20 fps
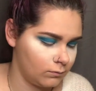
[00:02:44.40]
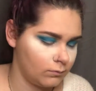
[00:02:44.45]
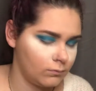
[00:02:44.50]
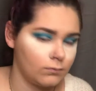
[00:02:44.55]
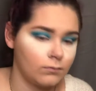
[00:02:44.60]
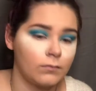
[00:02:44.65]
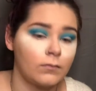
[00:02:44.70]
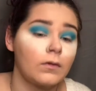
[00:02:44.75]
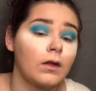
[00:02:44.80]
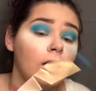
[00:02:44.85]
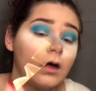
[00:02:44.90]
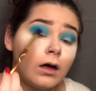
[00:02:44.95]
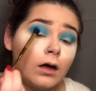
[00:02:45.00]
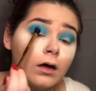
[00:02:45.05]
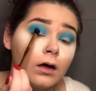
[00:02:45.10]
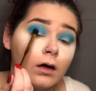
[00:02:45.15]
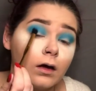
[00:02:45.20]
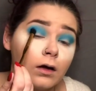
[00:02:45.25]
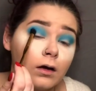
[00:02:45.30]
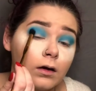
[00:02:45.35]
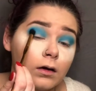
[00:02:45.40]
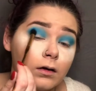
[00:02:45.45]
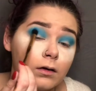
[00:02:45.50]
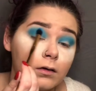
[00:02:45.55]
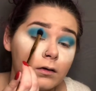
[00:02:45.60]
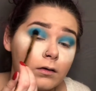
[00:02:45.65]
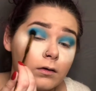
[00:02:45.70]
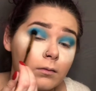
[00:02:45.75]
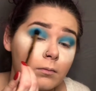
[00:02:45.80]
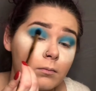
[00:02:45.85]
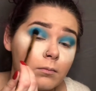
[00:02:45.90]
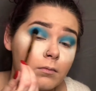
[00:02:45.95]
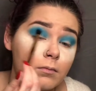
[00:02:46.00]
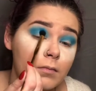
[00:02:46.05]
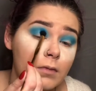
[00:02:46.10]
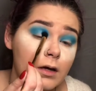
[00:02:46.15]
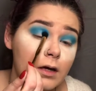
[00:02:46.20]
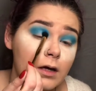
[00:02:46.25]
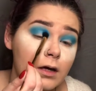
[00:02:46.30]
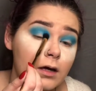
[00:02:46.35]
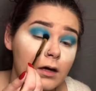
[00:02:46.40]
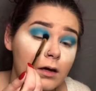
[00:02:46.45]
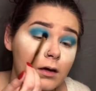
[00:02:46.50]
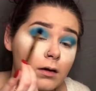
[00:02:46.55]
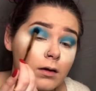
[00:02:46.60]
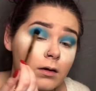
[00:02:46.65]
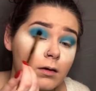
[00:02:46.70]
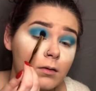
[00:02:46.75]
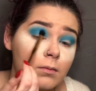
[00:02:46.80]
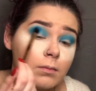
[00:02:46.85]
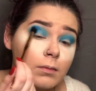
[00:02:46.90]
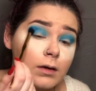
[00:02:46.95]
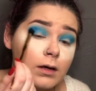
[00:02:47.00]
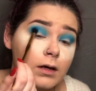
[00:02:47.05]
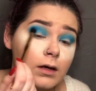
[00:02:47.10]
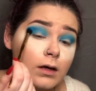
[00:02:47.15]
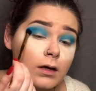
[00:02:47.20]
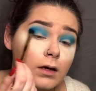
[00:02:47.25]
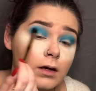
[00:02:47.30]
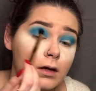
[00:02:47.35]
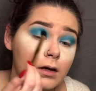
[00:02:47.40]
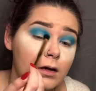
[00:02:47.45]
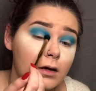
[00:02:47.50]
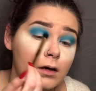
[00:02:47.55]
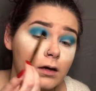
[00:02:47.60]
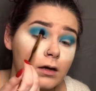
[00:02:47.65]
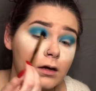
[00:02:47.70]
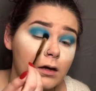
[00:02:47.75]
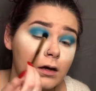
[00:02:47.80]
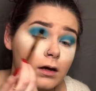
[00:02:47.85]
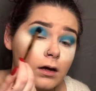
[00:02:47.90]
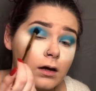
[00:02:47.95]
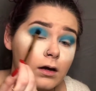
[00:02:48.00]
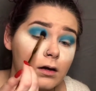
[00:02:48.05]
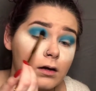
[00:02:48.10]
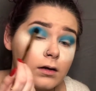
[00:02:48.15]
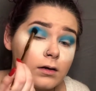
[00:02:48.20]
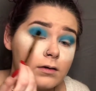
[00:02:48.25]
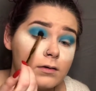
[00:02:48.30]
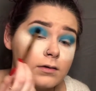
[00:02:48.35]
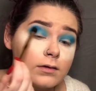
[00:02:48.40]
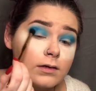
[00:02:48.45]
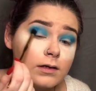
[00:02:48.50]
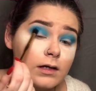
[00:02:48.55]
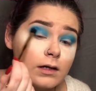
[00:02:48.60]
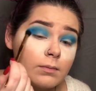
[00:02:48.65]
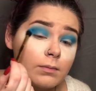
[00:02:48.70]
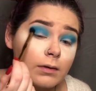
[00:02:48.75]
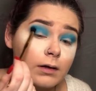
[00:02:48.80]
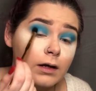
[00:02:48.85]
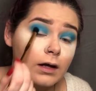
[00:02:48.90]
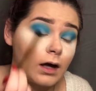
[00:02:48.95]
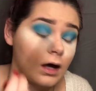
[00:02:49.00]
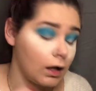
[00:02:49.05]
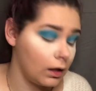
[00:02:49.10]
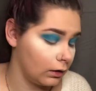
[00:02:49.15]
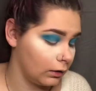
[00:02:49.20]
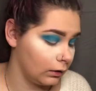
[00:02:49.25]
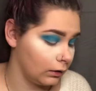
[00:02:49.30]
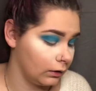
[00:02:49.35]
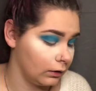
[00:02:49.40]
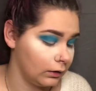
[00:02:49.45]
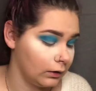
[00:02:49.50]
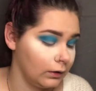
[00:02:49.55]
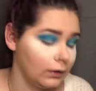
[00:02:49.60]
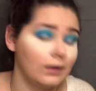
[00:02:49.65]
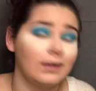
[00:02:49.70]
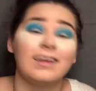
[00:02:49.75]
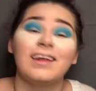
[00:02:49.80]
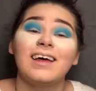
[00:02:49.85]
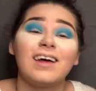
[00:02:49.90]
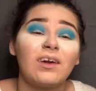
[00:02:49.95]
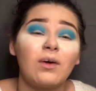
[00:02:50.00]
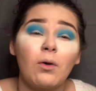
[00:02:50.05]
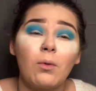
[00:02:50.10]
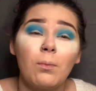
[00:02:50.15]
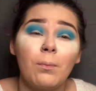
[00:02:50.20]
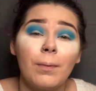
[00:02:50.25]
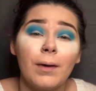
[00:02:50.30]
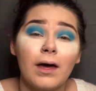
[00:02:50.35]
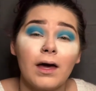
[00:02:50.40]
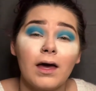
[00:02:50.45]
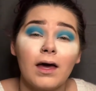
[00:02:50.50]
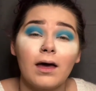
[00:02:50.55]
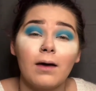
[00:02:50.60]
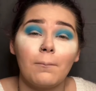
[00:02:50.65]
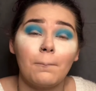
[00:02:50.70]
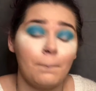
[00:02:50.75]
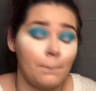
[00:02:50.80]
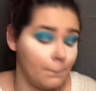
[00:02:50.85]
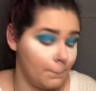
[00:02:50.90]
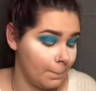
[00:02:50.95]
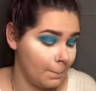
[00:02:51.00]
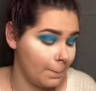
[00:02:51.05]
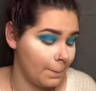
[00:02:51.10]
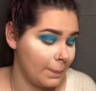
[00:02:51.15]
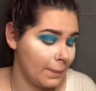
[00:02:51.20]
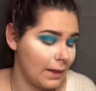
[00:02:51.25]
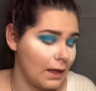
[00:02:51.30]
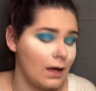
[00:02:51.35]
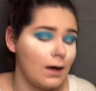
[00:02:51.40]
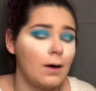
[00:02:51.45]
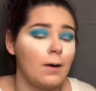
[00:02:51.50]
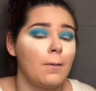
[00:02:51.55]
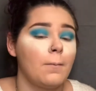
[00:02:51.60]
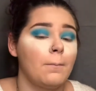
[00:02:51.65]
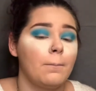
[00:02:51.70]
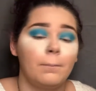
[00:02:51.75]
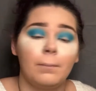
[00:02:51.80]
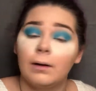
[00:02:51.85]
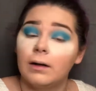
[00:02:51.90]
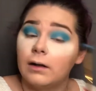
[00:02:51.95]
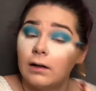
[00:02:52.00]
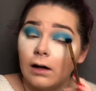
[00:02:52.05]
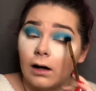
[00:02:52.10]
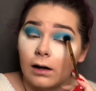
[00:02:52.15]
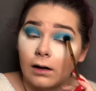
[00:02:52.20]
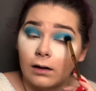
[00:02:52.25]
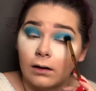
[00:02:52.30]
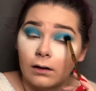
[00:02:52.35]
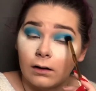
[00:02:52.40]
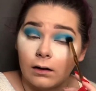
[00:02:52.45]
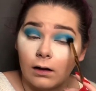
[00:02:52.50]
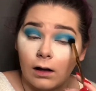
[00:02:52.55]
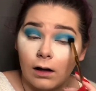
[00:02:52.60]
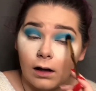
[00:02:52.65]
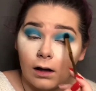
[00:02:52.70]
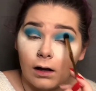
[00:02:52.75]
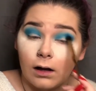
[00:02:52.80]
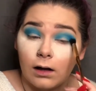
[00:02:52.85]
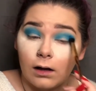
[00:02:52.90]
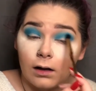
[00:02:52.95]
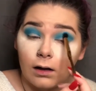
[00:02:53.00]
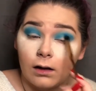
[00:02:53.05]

To maybe deepen it a little bit, but not a lot.